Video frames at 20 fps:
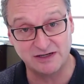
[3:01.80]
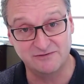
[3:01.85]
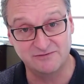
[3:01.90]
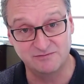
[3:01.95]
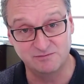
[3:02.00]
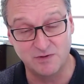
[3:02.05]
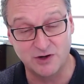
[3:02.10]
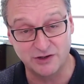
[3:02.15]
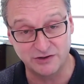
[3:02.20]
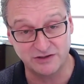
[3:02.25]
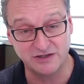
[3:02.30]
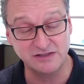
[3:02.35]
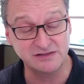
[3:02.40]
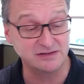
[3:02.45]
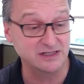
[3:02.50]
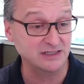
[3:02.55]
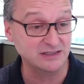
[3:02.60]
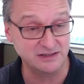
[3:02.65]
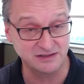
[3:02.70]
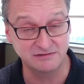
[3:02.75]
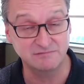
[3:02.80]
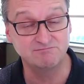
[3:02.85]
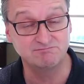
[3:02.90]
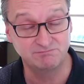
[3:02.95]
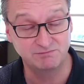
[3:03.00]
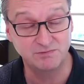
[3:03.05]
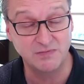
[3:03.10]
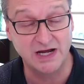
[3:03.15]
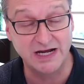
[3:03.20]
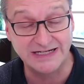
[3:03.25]
of markets like
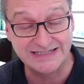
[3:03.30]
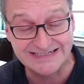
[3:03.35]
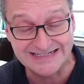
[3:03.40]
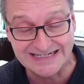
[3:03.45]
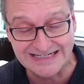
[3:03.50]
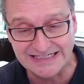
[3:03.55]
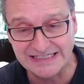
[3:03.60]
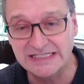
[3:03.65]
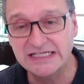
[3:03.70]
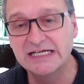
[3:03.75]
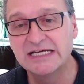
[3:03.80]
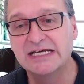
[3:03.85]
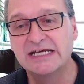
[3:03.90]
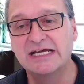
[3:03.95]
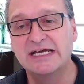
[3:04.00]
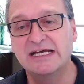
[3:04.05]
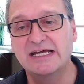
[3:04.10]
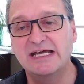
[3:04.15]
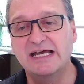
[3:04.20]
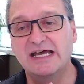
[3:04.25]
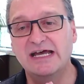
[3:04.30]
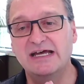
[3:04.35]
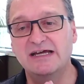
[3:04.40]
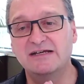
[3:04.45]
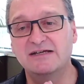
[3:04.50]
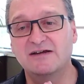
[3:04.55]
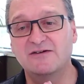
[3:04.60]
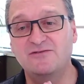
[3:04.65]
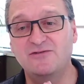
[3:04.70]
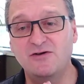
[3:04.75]
IT
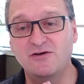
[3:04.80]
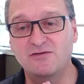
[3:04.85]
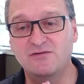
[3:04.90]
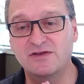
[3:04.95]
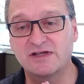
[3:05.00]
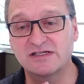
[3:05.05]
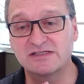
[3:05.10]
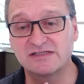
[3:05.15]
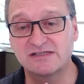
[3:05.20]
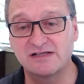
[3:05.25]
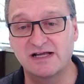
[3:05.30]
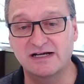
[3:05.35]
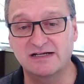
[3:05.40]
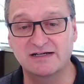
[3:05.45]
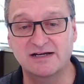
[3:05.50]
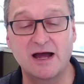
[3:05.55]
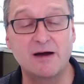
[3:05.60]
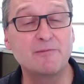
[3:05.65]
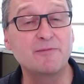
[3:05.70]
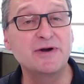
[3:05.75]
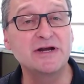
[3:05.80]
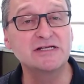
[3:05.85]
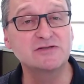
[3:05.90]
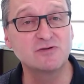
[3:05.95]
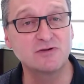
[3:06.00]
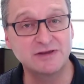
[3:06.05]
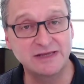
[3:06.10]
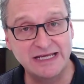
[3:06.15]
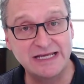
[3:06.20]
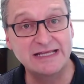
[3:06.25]
and a few of the select companies
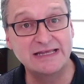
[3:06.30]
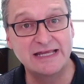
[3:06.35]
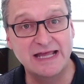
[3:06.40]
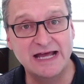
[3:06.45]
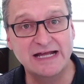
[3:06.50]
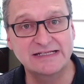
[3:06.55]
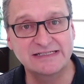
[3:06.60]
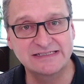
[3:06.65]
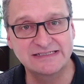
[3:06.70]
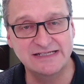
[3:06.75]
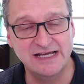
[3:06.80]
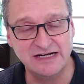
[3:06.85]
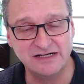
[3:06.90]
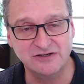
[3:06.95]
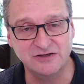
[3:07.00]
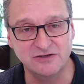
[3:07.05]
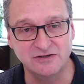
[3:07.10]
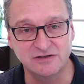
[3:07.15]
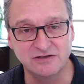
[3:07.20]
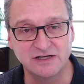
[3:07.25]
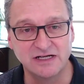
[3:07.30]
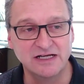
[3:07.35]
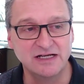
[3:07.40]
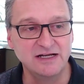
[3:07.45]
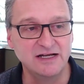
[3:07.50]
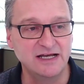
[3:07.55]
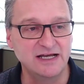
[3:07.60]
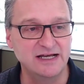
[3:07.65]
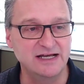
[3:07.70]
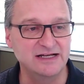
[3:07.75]
within that sector.
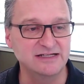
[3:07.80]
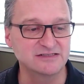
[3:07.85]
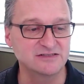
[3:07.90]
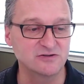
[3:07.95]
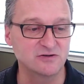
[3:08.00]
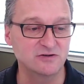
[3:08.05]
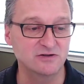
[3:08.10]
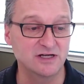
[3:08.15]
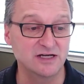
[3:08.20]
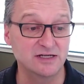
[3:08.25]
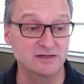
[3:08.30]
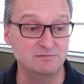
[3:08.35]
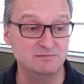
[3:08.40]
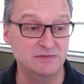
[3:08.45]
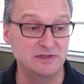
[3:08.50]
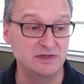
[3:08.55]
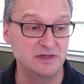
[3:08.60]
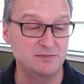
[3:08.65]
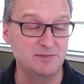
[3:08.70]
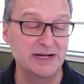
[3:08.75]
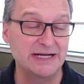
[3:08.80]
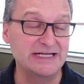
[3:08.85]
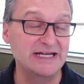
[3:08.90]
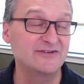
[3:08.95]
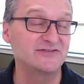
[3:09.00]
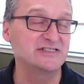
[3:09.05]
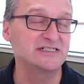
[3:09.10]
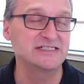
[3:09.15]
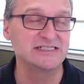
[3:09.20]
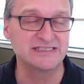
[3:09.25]
And so, like
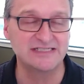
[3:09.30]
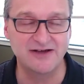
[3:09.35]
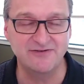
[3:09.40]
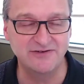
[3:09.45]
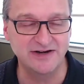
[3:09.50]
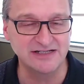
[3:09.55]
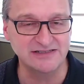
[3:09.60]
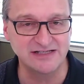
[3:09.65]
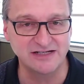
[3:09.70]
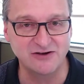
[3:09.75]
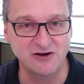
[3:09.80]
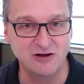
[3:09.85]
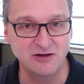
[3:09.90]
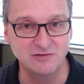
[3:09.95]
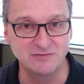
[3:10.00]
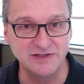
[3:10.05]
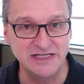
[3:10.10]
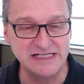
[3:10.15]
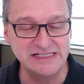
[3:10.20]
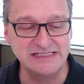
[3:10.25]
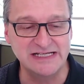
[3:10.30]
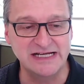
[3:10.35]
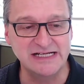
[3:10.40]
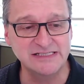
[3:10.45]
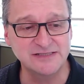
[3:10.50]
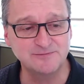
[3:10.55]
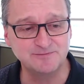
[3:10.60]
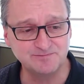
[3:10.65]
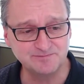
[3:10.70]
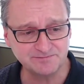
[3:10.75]
Magnificent Seven, as they call them these
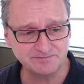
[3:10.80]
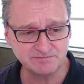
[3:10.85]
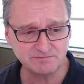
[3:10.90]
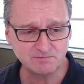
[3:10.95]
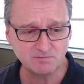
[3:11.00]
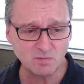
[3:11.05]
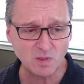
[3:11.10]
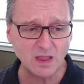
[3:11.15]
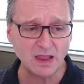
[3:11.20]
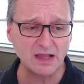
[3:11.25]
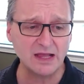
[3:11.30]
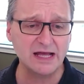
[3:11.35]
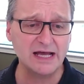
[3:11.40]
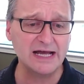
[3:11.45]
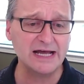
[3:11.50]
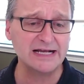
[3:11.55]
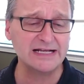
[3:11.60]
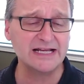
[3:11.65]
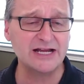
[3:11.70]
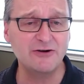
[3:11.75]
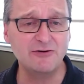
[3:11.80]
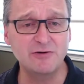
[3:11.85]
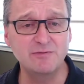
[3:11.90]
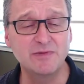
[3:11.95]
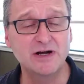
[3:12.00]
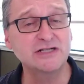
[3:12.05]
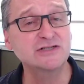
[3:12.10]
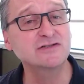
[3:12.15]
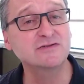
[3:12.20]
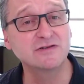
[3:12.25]
days, carried
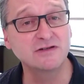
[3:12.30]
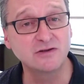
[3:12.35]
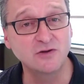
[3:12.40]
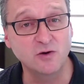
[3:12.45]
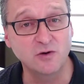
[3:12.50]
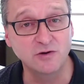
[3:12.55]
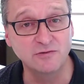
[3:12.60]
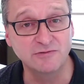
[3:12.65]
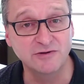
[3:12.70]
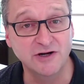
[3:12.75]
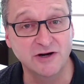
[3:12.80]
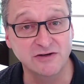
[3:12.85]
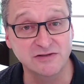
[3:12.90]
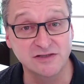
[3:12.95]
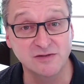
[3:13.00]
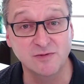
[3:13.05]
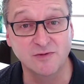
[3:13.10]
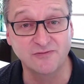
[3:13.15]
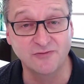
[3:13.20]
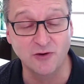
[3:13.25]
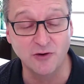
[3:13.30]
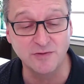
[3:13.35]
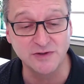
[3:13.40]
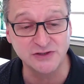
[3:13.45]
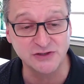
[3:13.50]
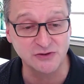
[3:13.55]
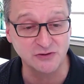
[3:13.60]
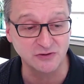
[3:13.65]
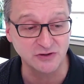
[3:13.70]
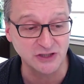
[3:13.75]
much of the load in regards to
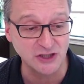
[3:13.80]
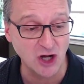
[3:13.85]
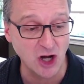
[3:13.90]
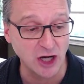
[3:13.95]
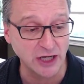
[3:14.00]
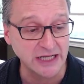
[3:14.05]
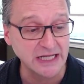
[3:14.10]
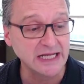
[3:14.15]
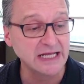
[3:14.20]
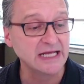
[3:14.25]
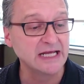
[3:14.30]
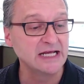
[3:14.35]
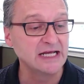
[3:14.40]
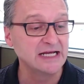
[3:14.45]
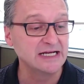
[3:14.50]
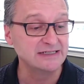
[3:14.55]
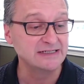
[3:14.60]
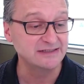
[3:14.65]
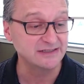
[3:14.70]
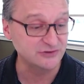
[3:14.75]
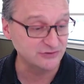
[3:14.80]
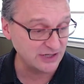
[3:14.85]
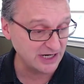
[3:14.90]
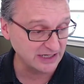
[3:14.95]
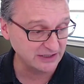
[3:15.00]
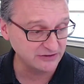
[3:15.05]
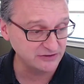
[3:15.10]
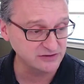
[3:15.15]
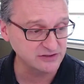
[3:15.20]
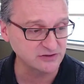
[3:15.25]
performance early on.
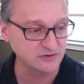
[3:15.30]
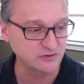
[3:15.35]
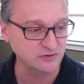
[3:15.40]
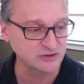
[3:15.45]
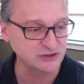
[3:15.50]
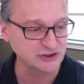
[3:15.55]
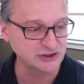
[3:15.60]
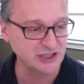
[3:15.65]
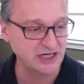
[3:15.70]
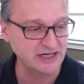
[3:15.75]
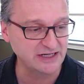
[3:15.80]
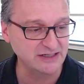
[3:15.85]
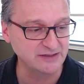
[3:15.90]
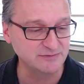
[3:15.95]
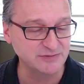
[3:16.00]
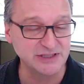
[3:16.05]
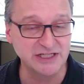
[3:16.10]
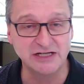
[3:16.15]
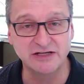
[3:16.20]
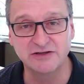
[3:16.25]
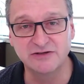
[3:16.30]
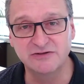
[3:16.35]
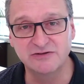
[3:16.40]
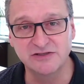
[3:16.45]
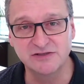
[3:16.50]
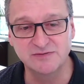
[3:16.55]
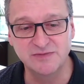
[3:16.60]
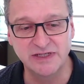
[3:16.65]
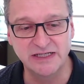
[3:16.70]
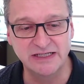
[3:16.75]
Detractors, of course, China in particular
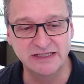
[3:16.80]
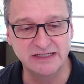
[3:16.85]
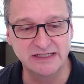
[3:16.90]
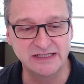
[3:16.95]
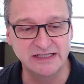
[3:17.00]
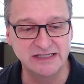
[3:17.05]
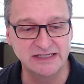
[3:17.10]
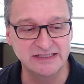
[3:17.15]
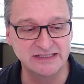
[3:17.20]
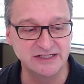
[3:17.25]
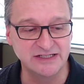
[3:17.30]
has been a